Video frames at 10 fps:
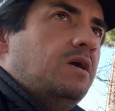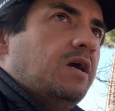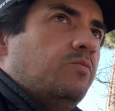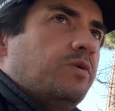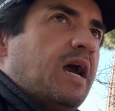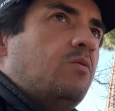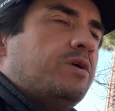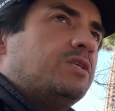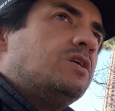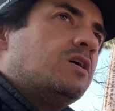And what I
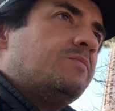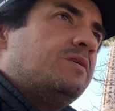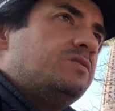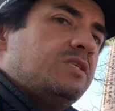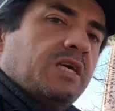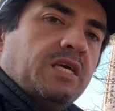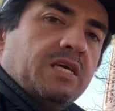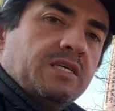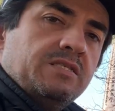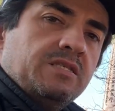want to talk about today
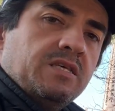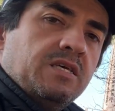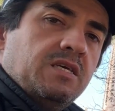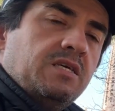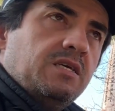is the